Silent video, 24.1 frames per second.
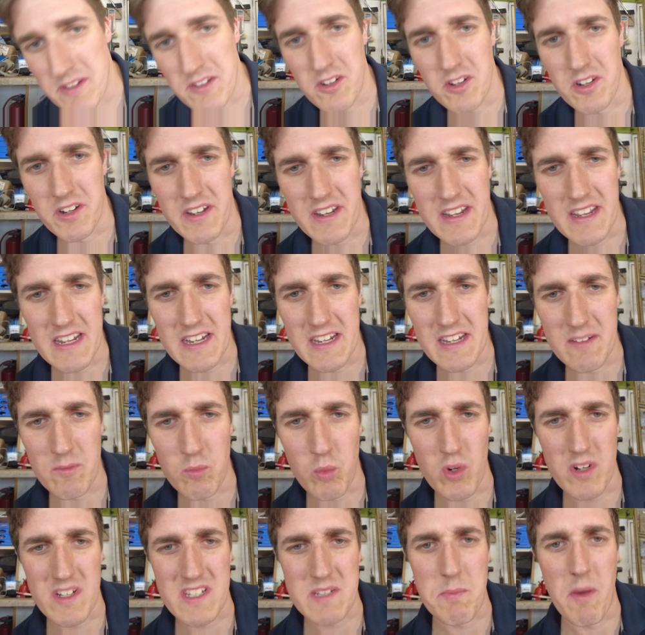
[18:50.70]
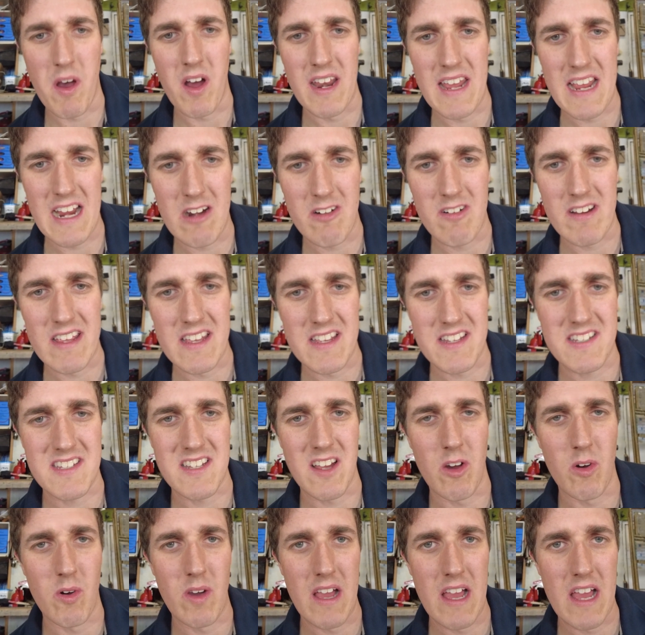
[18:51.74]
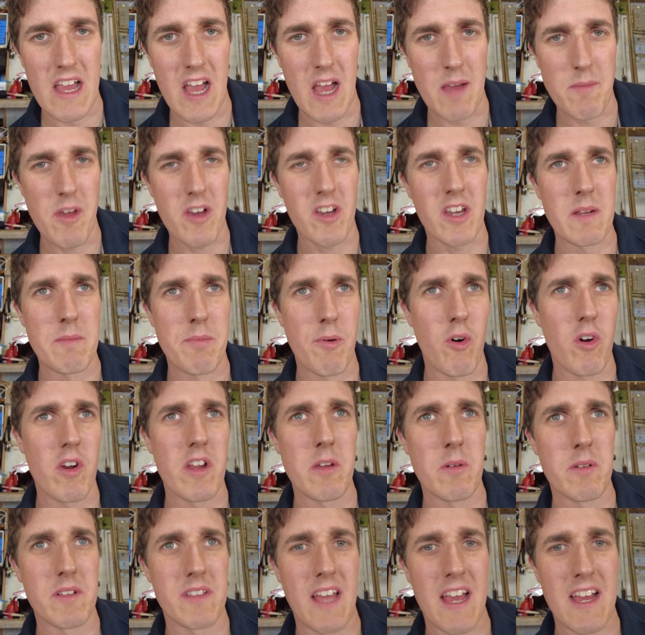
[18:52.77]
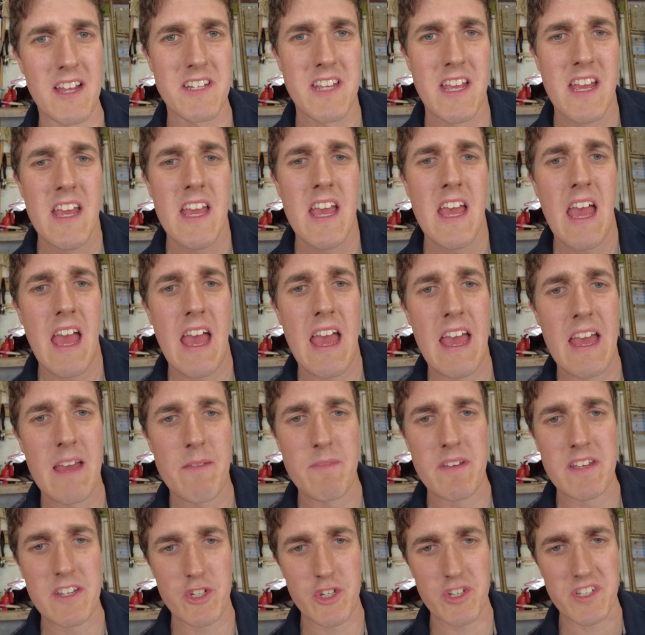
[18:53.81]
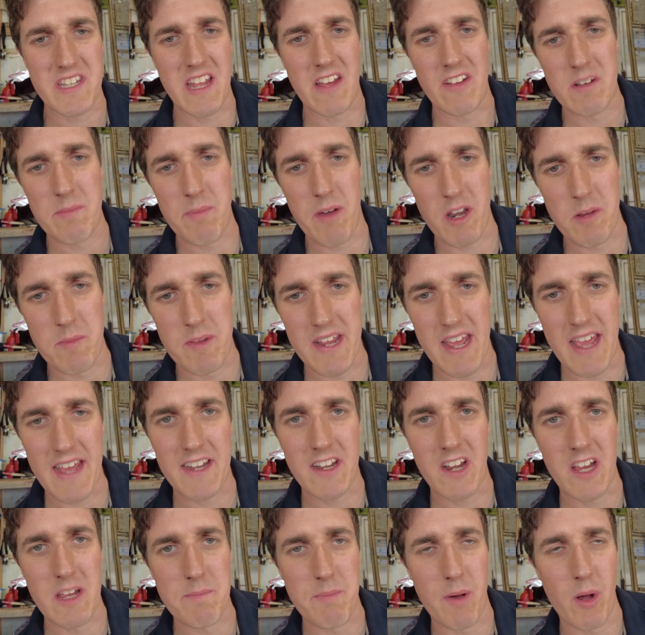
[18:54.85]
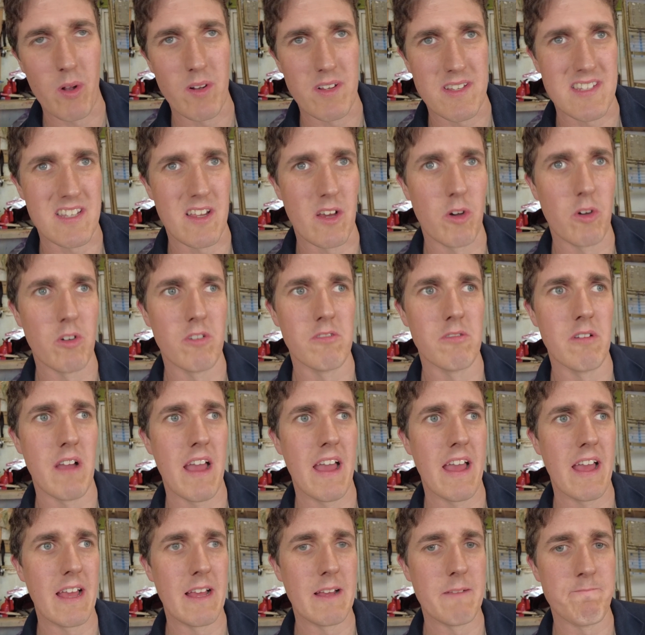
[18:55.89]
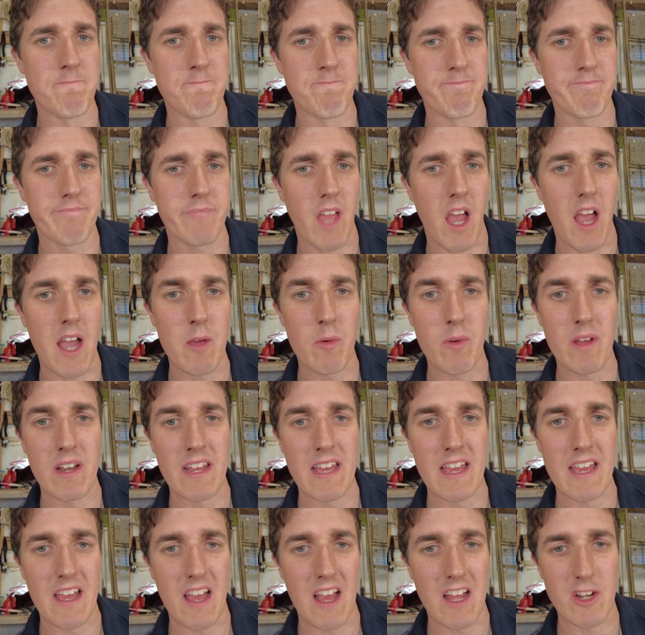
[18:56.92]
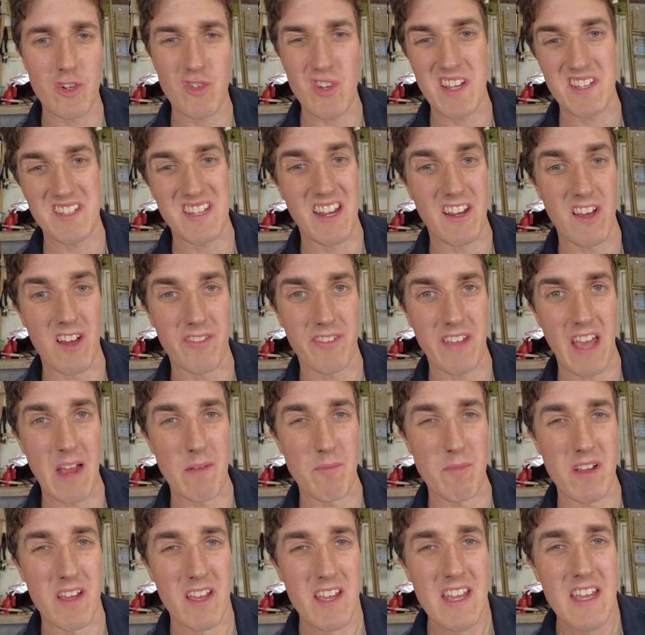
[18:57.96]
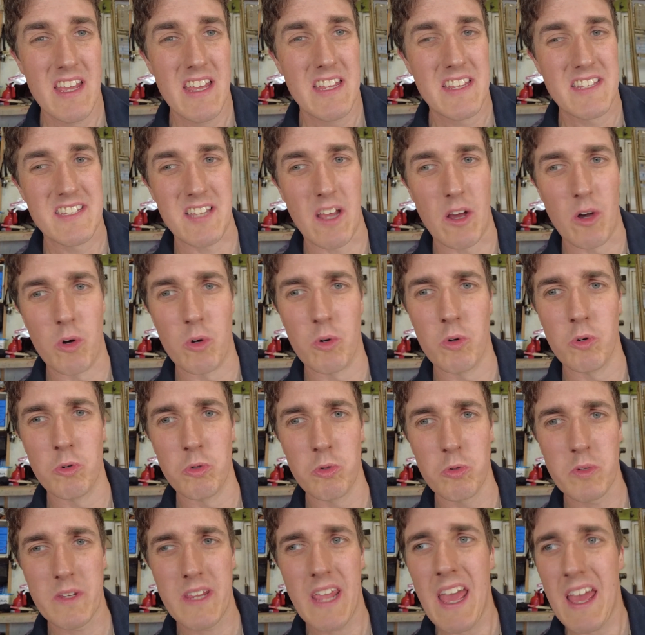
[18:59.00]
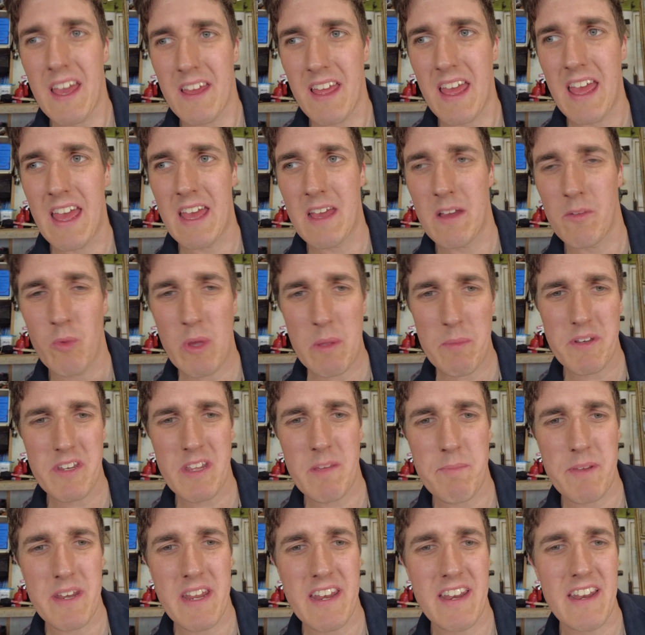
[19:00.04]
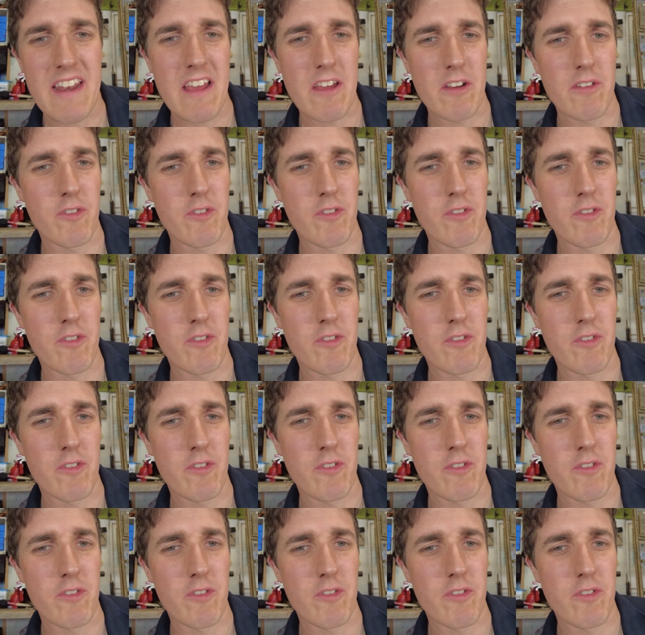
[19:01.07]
done in one small area, so I'm not going to bore you with that. It's just down the bottom of the headlight bowl, so I'll address that off camera. So yeah, we'll be dipping in and out